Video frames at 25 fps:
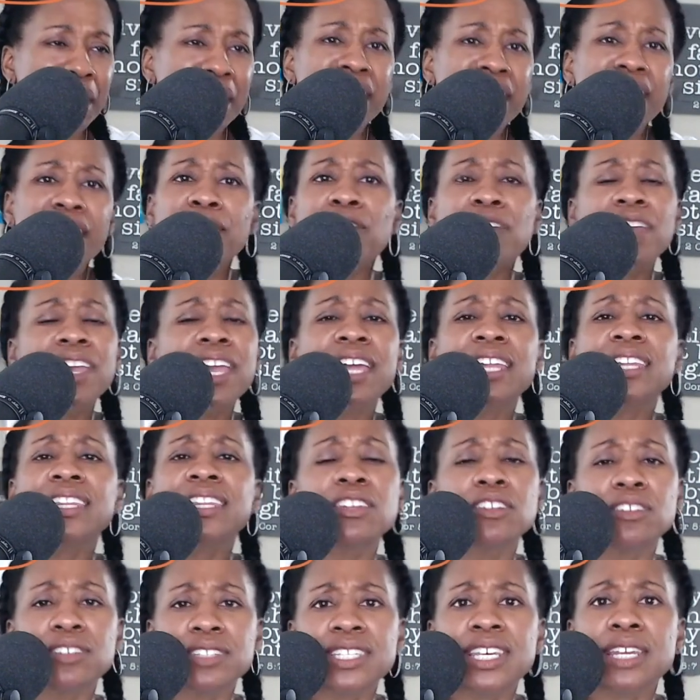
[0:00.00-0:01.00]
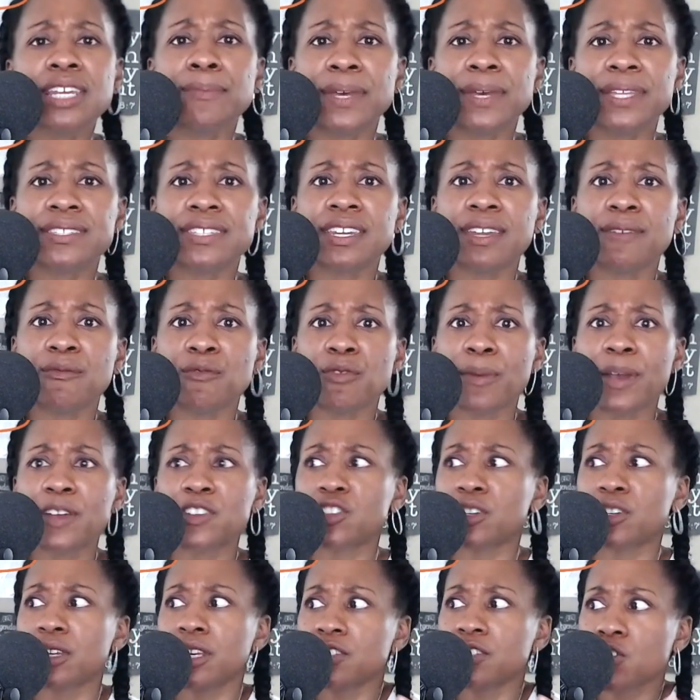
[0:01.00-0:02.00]
Give, get little tidbits and
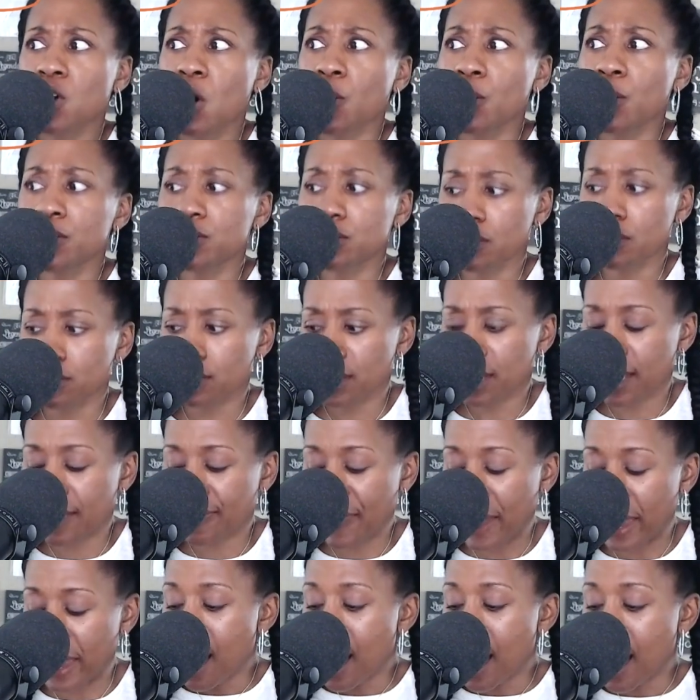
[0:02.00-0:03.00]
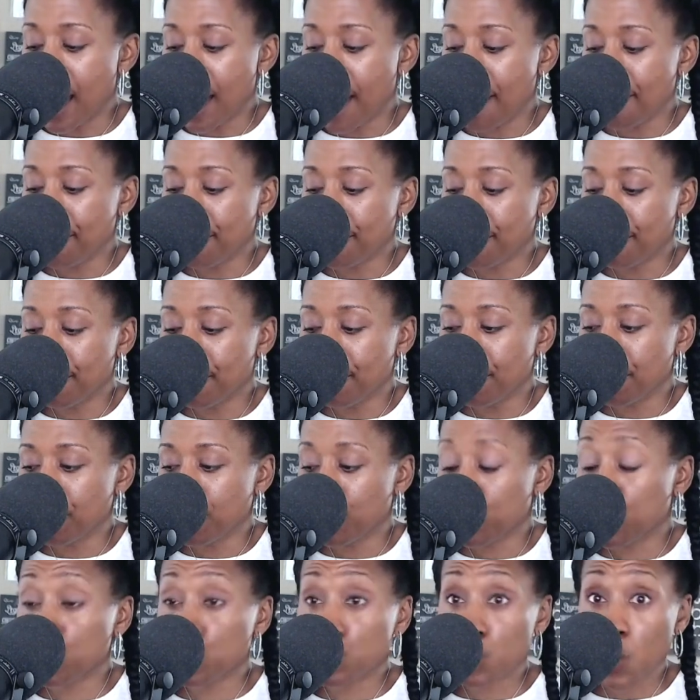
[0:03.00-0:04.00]
information. It's always good to get that. Um,
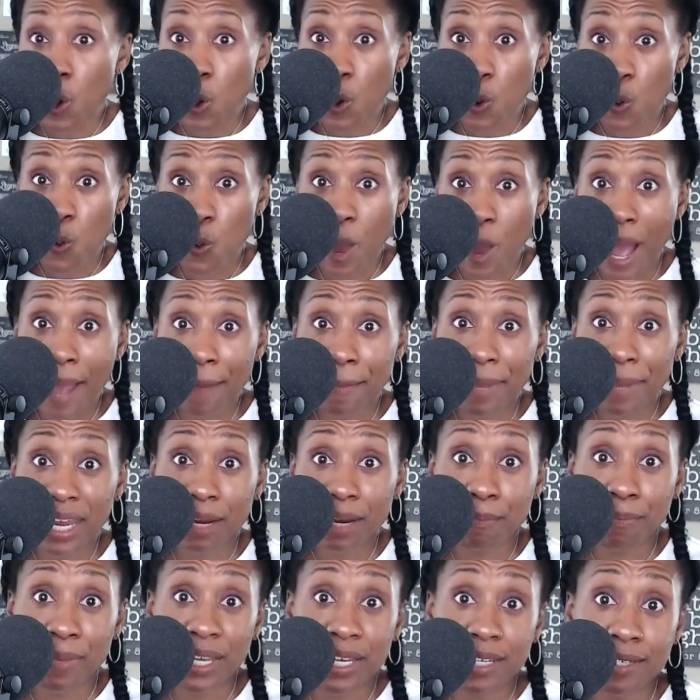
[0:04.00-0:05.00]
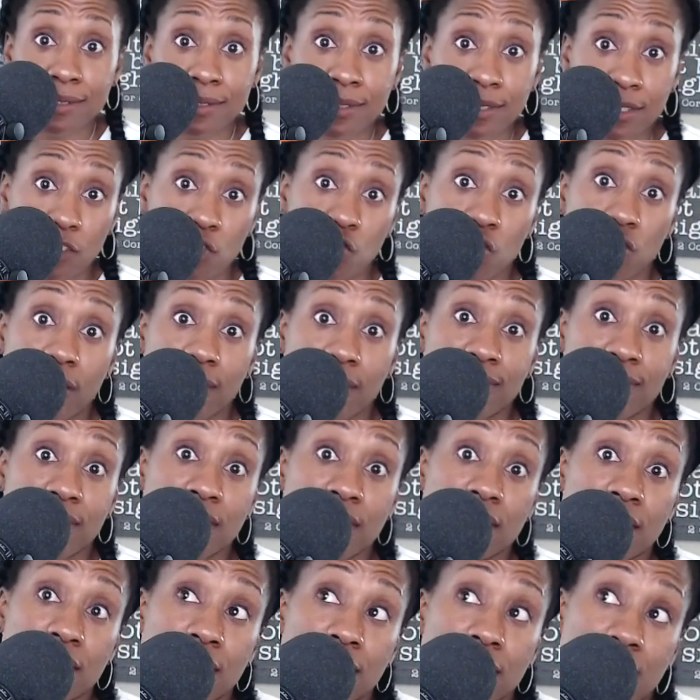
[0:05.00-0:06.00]
so I made a big decision at
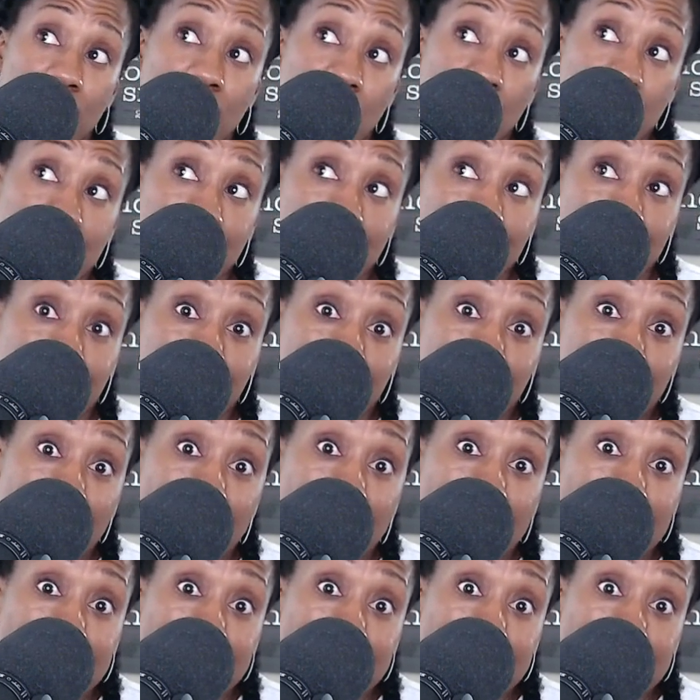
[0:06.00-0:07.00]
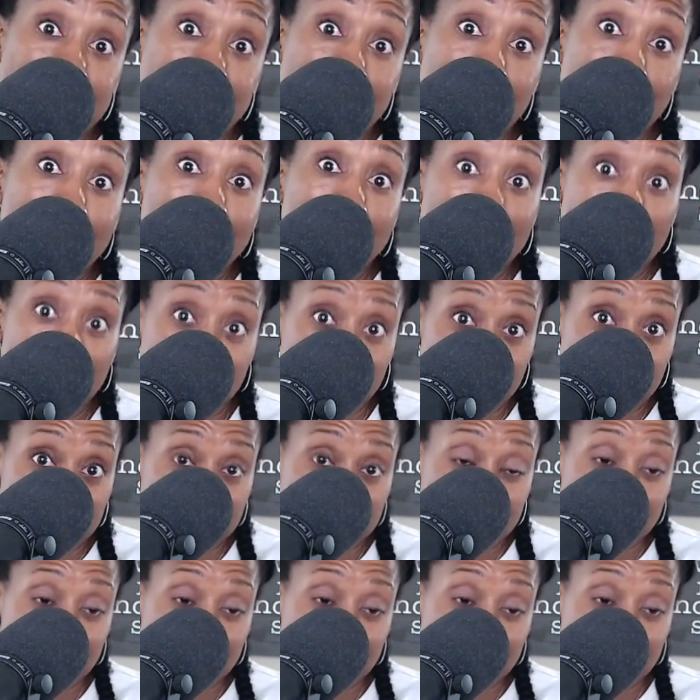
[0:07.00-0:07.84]
the end of last month.